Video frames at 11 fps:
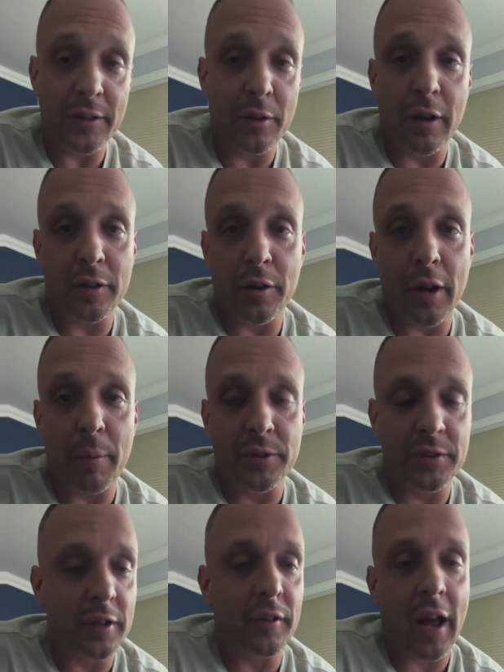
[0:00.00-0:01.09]
you're able
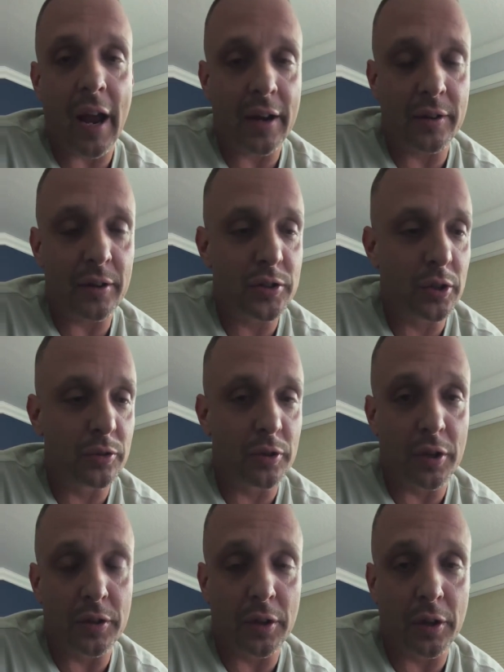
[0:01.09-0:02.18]
to even hire your
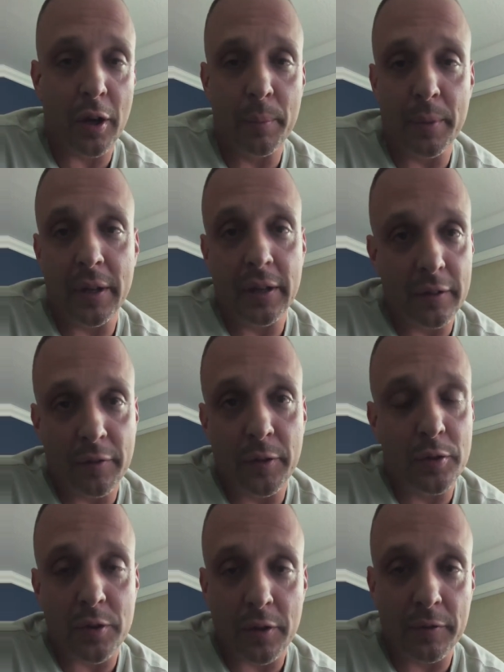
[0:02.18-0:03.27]
children under your company in the
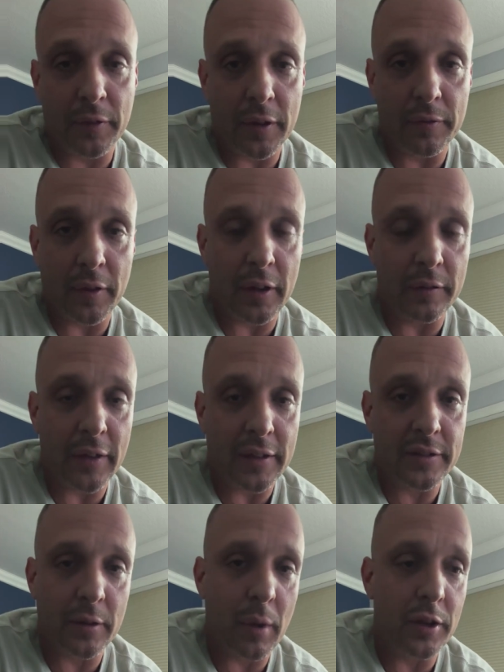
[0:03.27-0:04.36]
future if
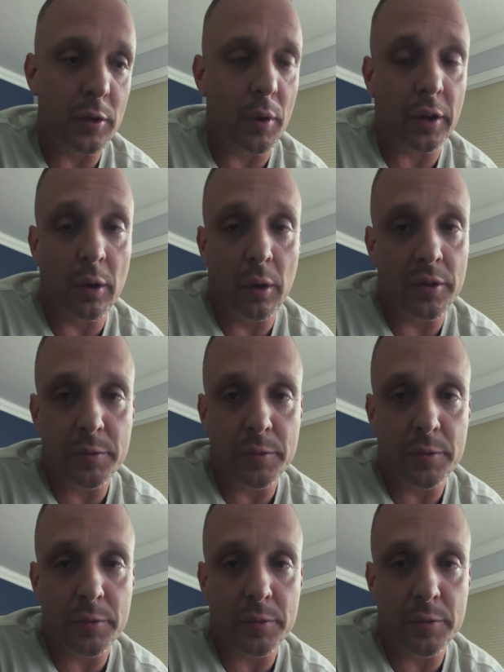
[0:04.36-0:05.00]
that's the route you want to go.